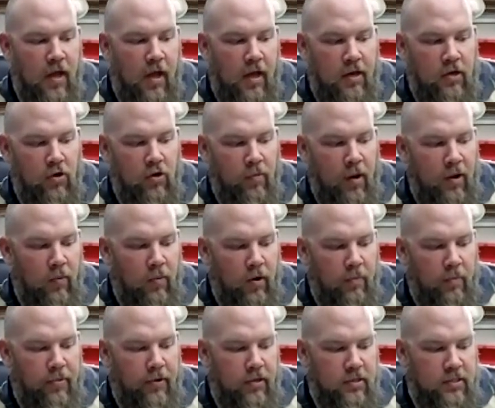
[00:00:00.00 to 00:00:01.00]
And you might
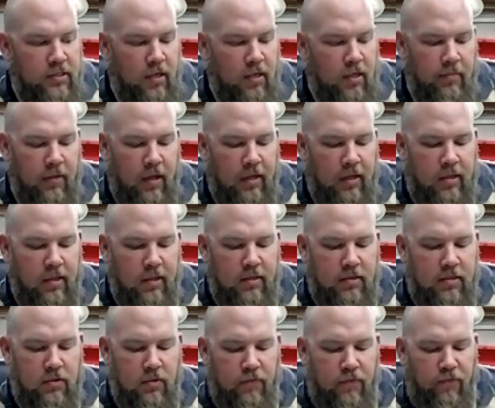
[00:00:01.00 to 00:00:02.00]
want to build something like
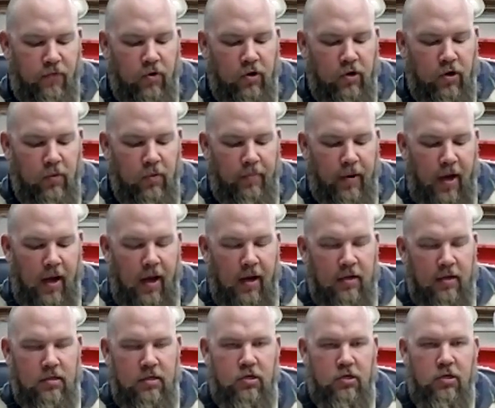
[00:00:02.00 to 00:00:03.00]
this for your pack
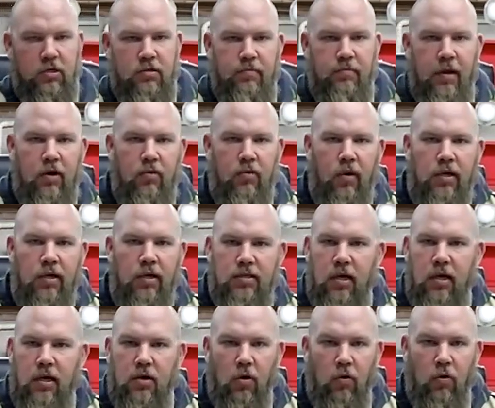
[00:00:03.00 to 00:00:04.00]
to just make race
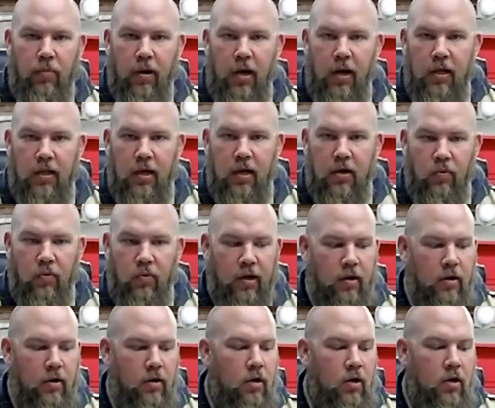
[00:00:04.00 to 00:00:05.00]
day go by a lot
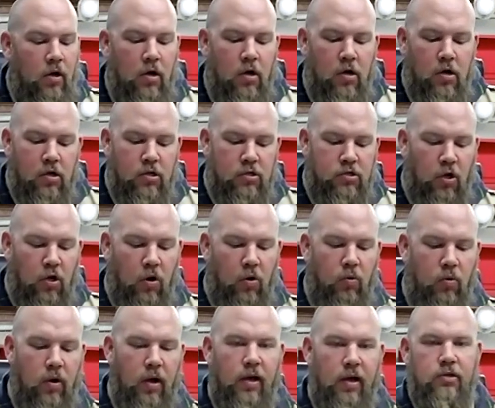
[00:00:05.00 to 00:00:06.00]
quicker.
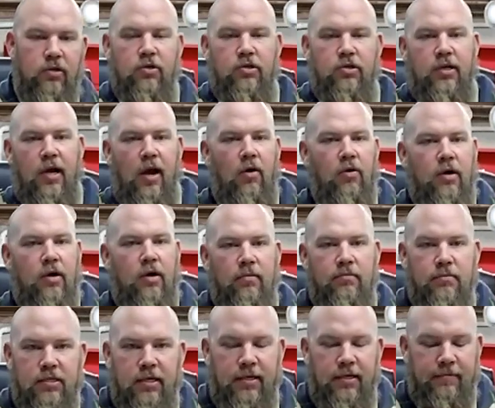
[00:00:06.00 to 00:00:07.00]
So as your scout
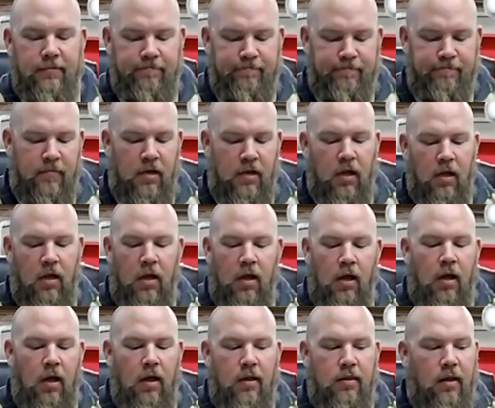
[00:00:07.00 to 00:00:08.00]
comes in,
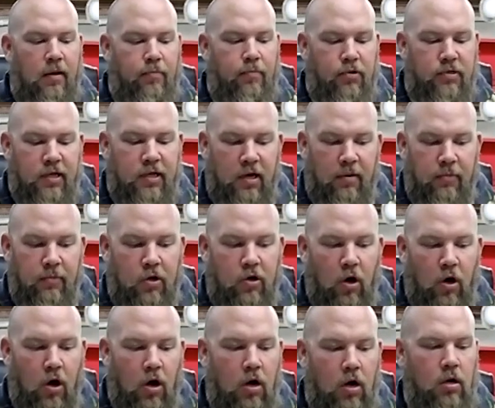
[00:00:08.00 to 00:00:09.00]
they present them the
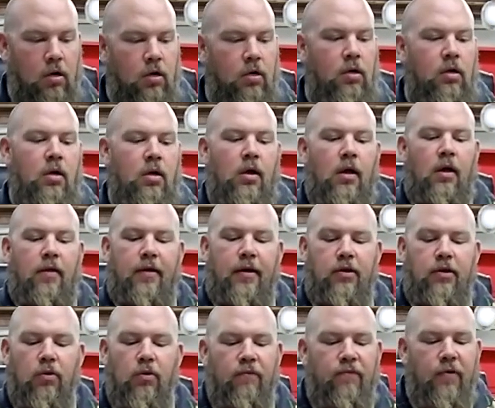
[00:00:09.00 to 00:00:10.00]
car,
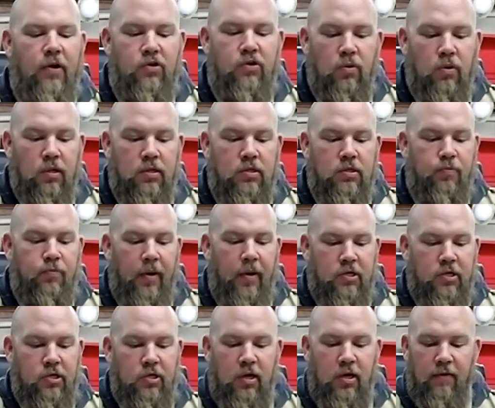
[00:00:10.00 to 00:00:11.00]
they do a visual
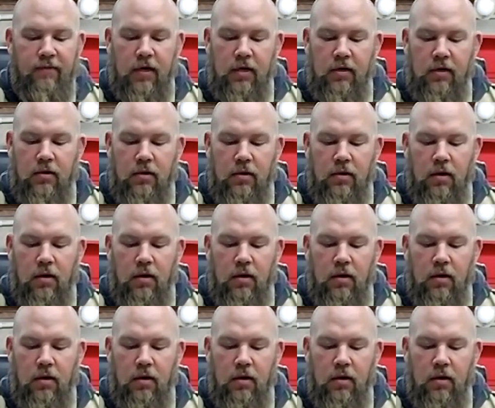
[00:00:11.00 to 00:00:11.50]
inspection of it.